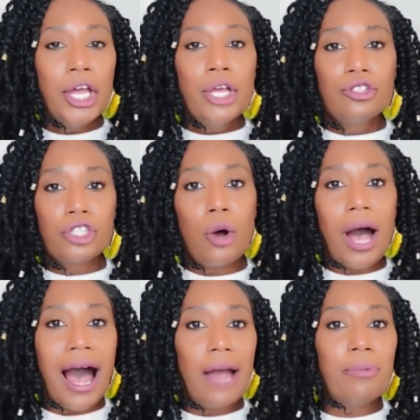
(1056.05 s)
so
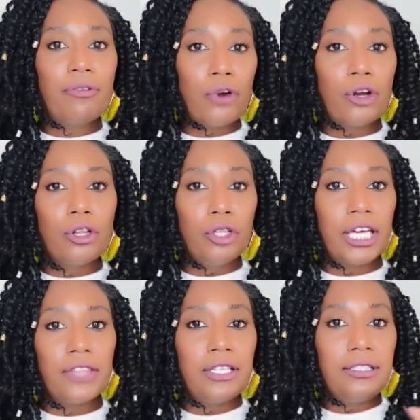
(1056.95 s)
I prefer to look
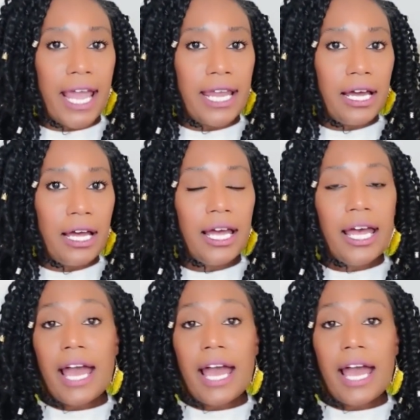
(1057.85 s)
at the data.